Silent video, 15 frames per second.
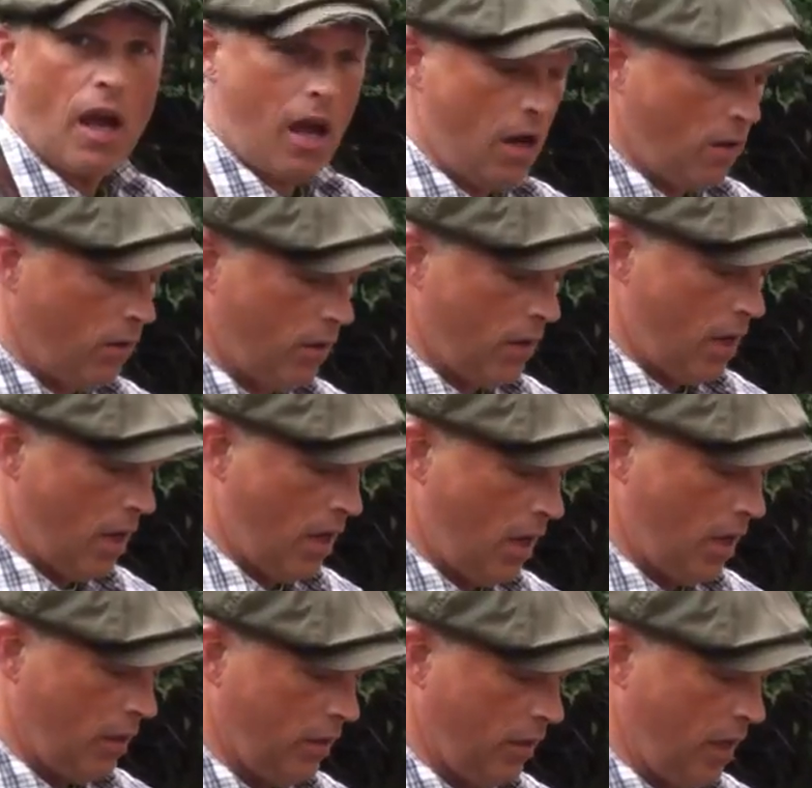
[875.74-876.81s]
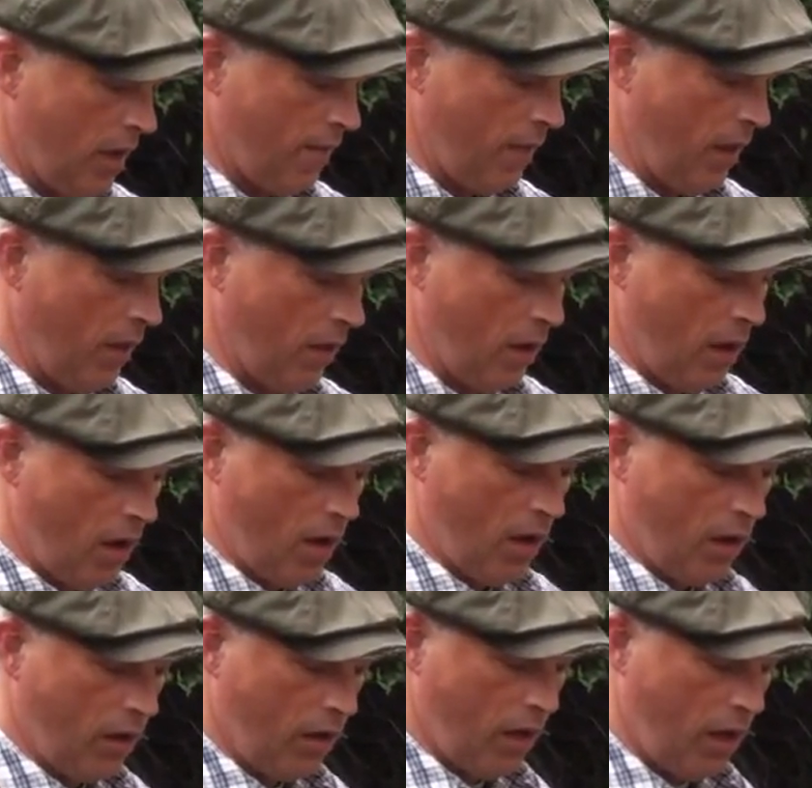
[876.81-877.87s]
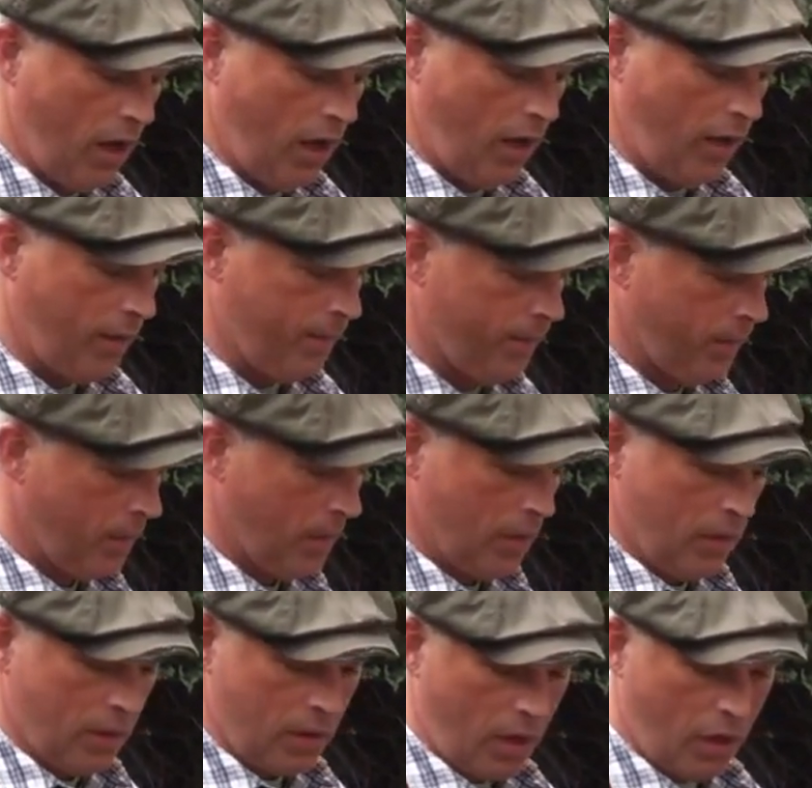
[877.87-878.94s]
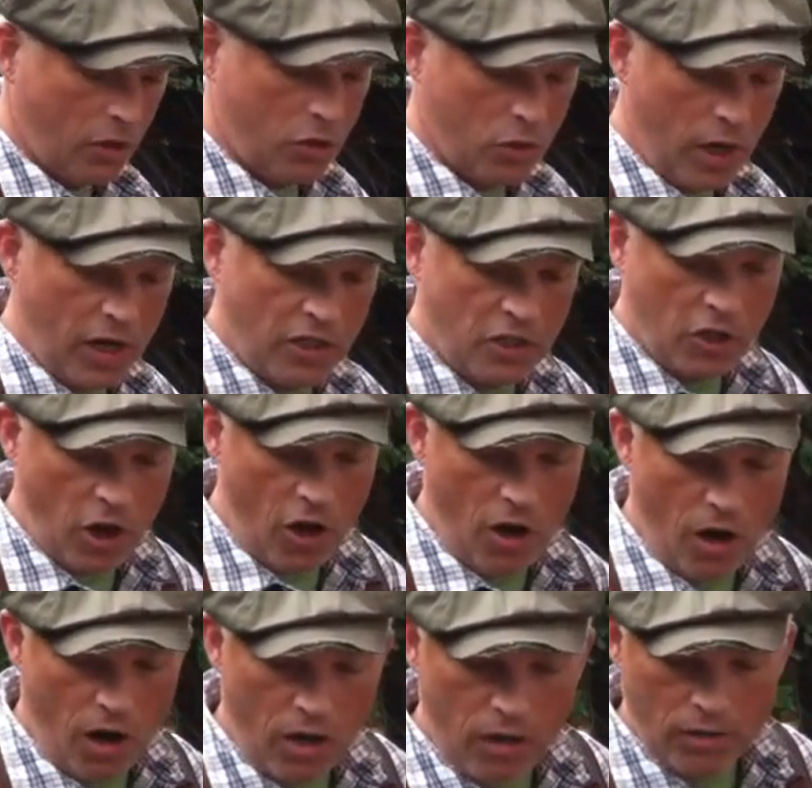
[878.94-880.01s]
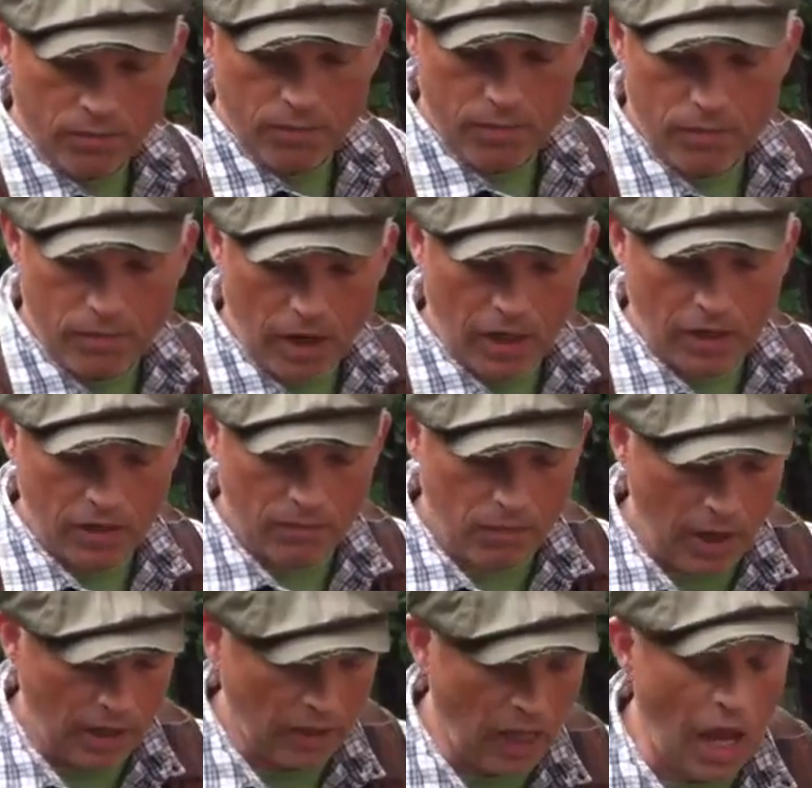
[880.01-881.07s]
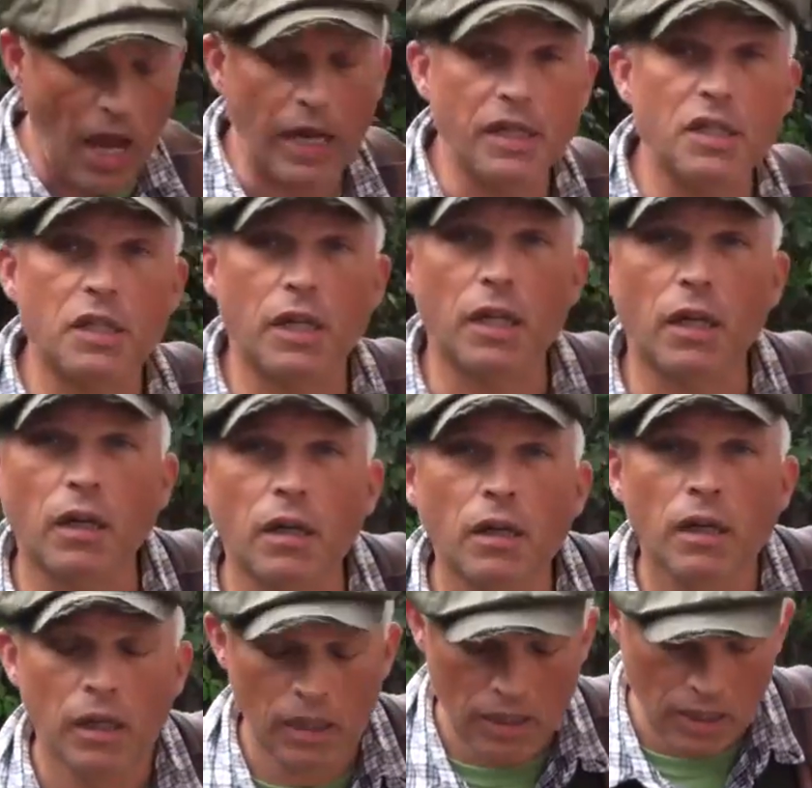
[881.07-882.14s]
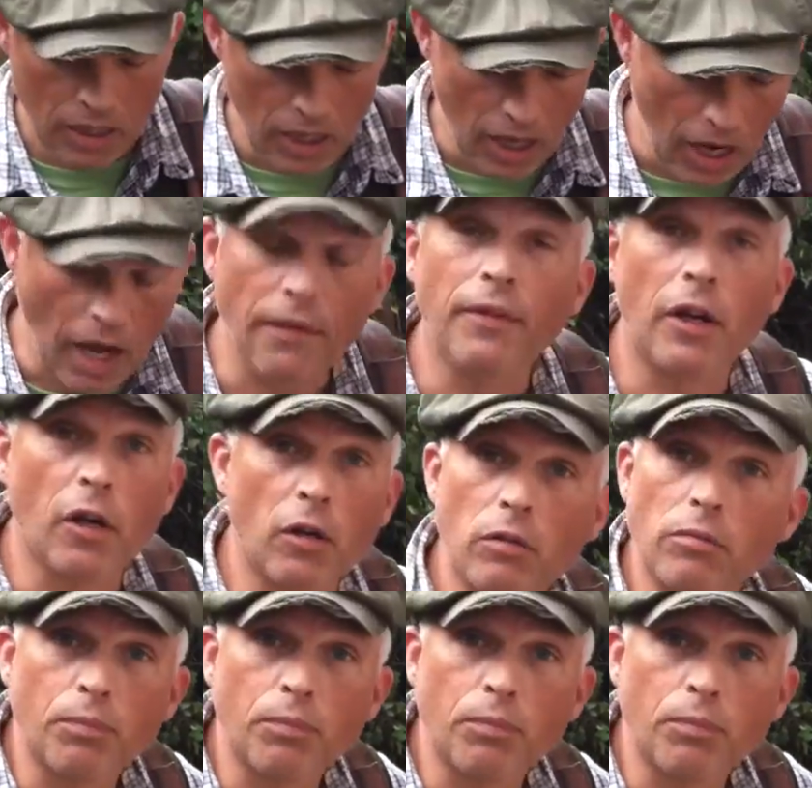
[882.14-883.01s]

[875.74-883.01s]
how level our treads are, my lines here, and they're